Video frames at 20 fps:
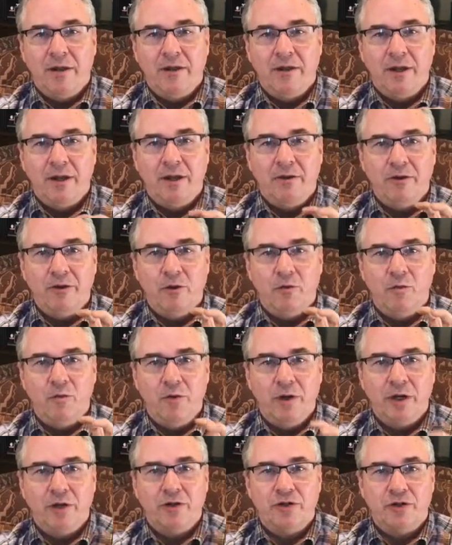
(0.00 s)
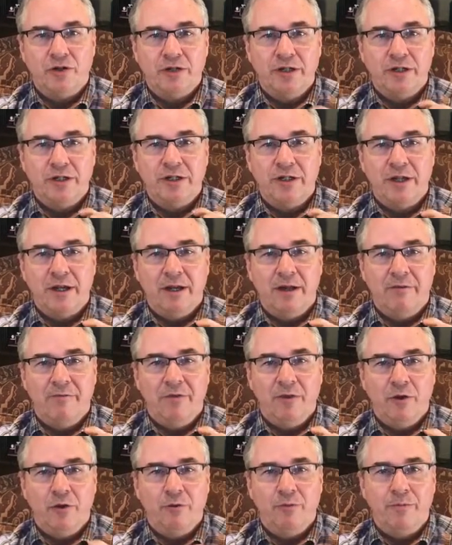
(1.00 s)
the richness of
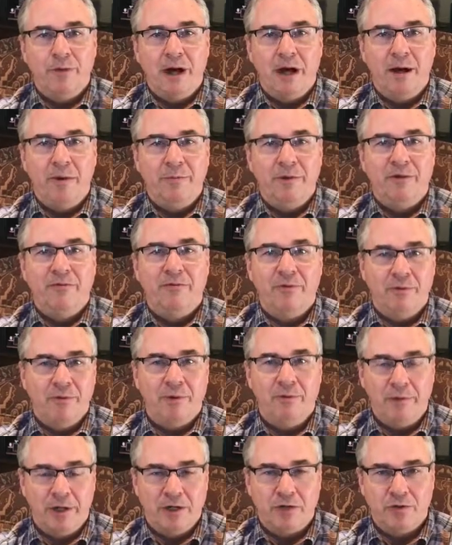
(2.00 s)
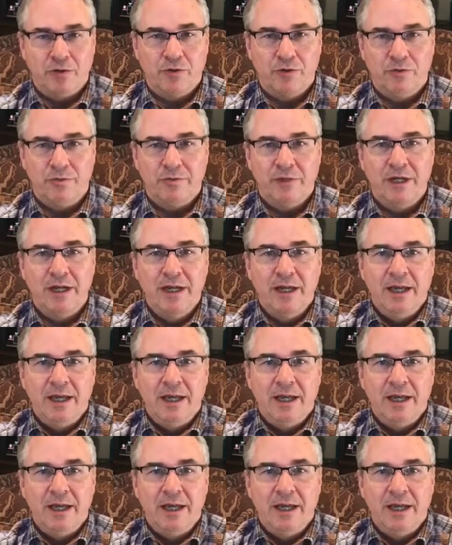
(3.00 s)
the umami from the mushrooms,